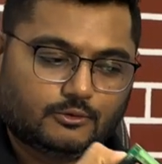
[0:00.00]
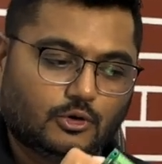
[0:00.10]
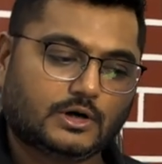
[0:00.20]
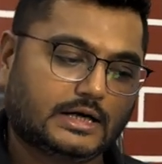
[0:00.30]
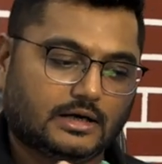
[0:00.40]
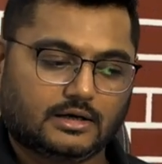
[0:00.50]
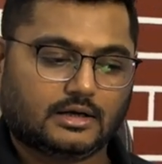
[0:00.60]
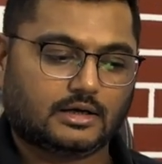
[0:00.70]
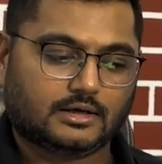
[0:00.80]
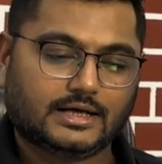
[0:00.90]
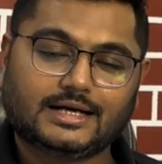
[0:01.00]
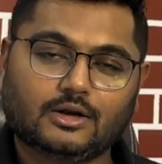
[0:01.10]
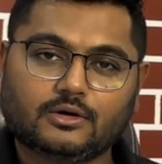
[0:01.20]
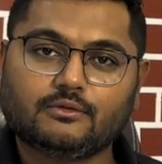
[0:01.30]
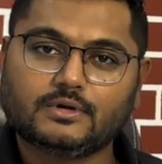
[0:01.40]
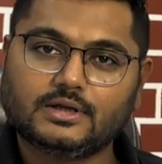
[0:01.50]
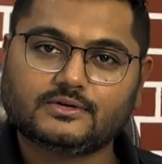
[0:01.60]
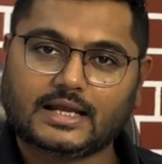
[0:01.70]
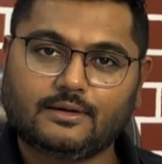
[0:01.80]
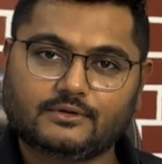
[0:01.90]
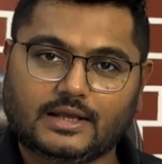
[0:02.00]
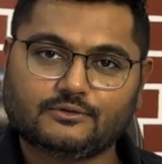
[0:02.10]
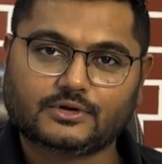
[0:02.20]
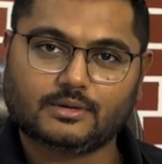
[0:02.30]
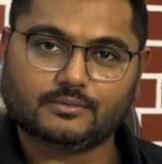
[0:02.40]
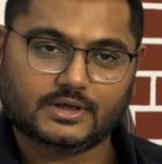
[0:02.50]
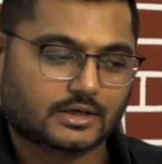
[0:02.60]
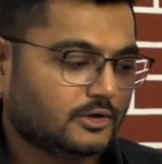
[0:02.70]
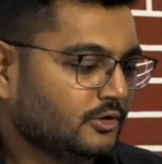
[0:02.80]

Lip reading: data logging with this timestamp here.